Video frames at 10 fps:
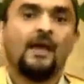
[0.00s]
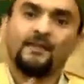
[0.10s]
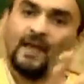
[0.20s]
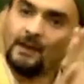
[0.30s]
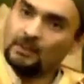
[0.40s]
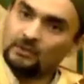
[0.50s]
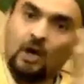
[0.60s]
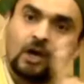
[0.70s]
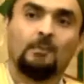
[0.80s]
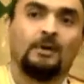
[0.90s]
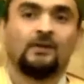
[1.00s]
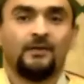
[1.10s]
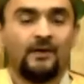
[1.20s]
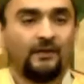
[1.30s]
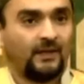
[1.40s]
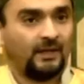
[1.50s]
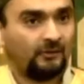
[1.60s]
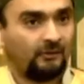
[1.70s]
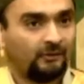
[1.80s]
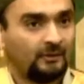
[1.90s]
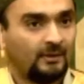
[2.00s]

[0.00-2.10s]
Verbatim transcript: And then we talk about other things.